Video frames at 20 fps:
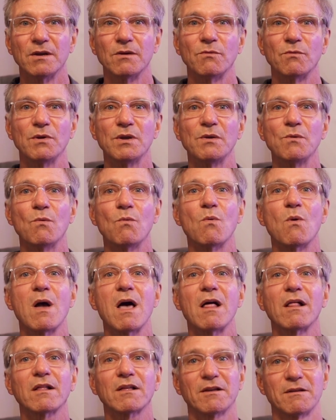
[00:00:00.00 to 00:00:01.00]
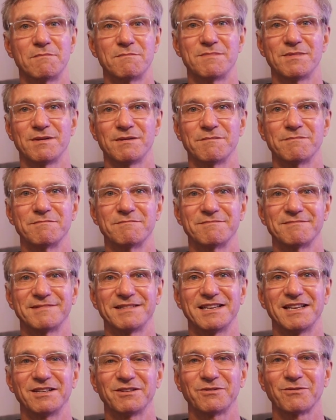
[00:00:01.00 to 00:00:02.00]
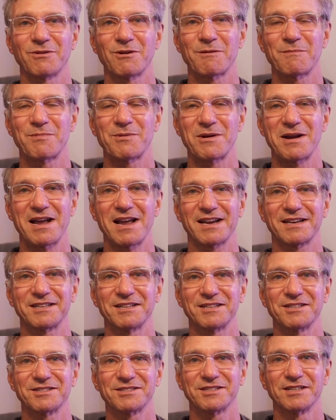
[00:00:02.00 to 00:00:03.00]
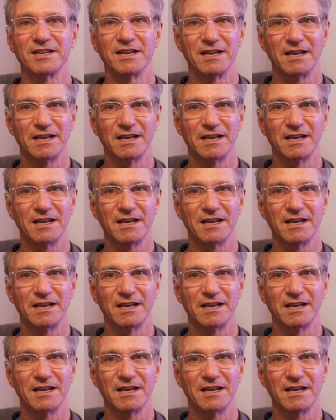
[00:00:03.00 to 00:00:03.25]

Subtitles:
We welcome them into our practice.